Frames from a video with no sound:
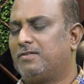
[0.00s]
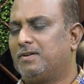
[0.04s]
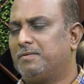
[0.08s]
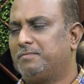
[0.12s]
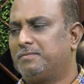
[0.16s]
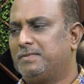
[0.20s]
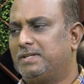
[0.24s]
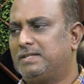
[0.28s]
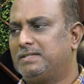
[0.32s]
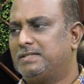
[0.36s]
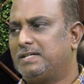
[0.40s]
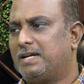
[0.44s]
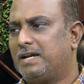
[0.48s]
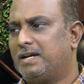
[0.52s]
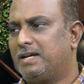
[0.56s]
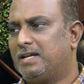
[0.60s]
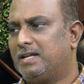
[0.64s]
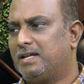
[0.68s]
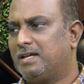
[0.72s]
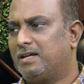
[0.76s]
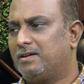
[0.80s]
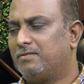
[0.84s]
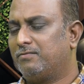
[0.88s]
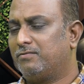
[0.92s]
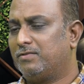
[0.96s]
From the
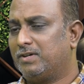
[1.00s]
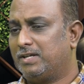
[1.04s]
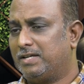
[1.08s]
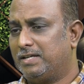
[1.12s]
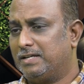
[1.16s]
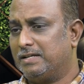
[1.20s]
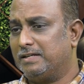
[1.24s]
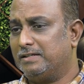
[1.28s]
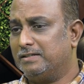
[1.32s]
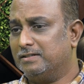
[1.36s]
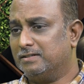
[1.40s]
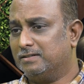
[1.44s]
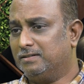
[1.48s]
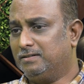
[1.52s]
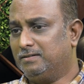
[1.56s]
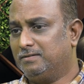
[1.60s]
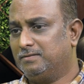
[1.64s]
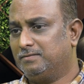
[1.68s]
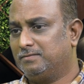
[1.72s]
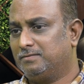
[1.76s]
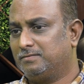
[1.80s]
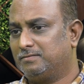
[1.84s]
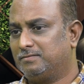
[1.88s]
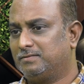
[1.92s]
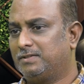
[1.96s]
starting, I am very clear
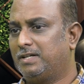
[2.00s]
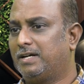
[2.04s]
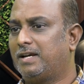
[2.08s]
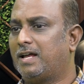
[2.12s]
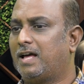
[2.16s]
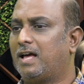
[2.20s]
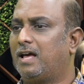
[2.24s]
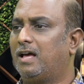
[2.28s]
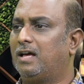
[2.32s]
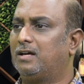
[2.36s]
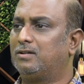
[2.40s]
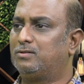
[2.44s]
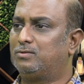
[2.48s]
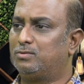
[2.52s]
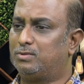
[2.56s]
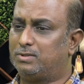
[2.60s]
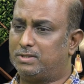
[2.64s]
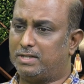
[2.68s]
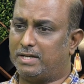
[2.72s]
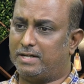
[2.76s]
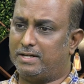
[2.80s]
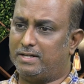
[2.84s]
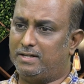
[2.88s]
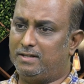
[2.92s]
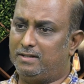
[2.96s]
that I have to
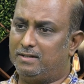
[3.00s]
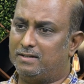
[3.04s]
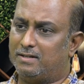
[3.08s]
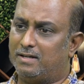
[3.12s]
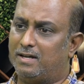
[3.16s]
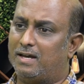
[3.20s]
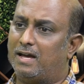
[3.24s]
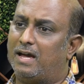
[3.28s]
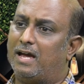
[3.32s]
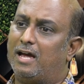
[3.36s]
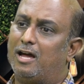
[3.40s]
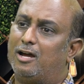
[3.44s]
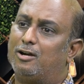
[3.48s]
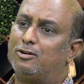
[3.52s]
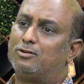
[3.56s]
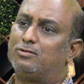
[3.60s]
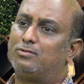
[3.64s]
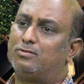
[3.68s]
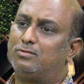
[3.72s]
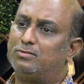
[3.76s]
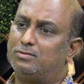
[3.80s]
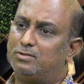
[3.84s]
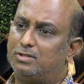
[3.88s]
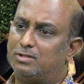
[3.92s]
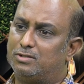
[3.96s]
study, I have to
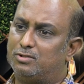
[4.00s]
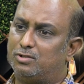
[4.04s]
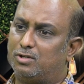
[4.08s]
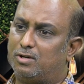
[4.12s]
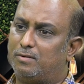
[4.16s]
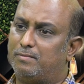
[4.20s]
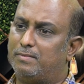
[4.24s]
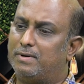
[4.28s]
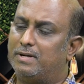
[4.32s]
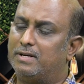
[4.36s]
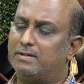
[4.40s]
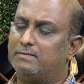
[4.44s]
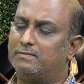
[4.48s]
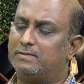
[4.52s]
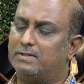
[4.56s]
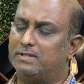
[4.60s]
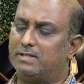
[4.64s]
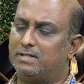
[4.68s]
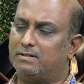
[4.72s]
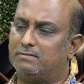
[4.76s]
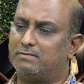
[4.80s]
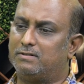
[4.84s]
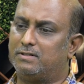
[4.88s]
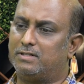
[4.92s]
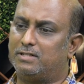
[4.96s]
do the job, and
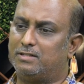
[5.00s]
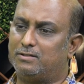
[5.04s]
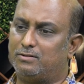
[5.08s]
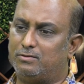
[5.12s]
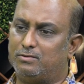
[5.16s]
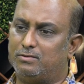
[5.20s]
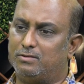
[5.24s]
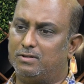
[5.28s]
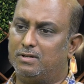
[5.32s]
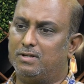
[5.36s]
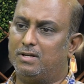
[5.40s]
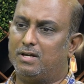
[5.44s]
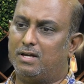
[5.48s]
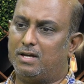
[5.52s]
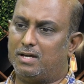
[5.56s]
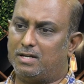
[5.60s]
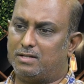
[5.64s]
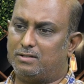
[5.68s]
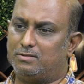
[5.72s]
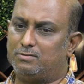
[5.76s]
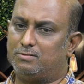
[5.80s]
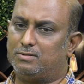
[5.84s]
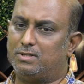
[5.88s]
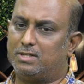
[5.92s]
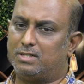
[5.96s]
wherever I
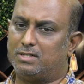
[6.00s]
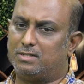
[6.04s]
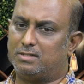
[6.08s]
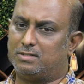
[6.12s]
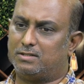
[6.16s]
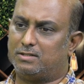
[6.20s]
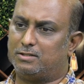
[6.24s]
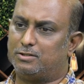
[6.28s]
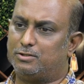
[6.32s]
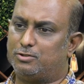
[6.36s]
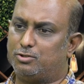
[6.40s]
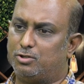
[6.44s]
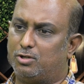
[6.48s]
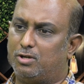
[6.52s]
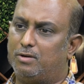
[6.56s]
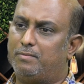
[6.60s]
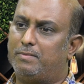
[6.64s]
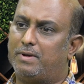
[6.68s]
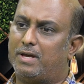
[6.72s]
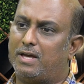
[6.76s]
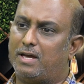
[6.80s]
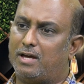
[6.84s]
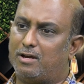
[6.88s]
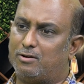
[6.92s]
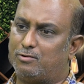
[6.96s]
do the job,
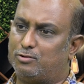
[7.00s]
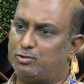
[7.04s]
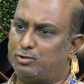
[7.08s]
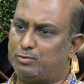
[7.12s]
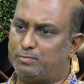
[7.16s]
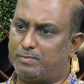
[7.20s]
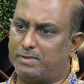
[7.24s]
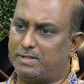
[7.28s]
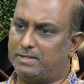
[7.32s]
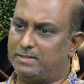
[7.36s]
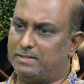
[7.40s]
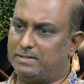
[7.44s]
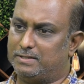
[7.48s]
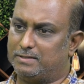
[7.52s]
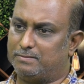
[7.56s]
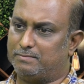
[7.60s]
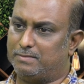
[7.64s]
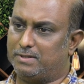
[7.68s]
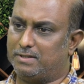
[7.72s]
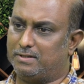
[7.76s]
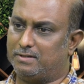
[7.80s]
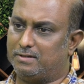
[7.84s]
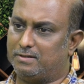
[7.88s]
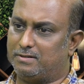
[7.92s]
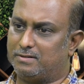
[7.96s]
I have to spread this
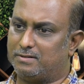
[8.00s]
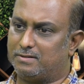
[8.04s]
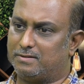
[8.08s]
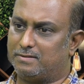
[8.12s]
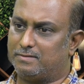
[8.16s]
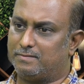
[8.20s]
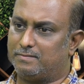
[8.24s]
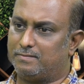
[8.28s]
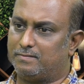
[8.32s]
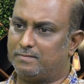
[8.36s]
meditation.